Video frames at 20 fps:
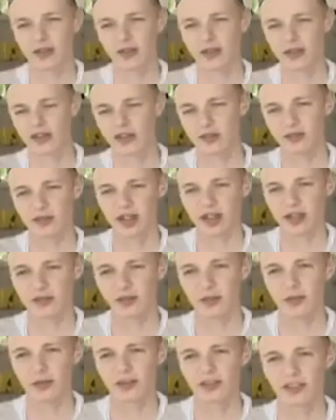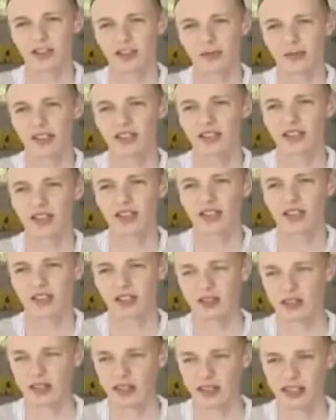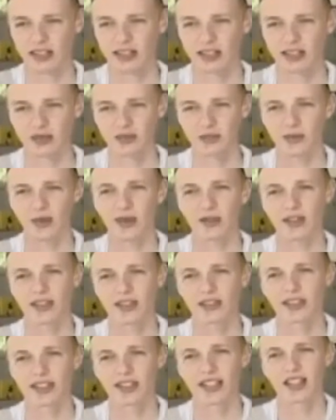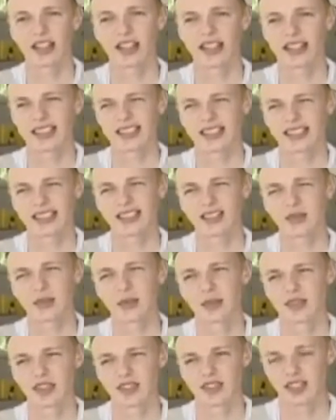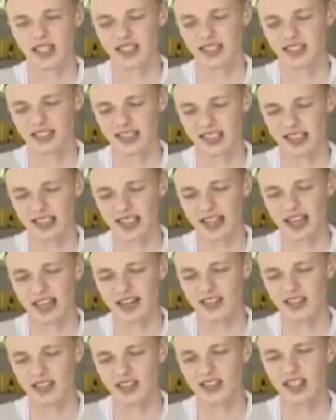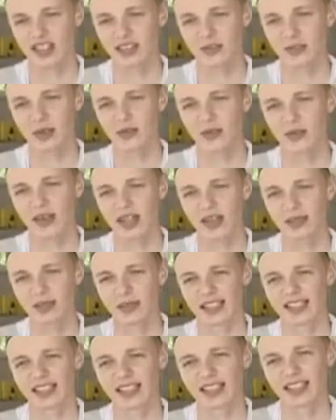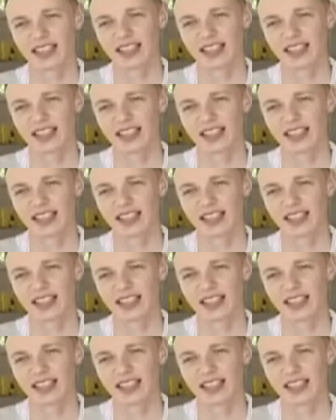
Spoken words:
of his arrival, we went to the masjid and I converted. And we were discussing how to tell my family.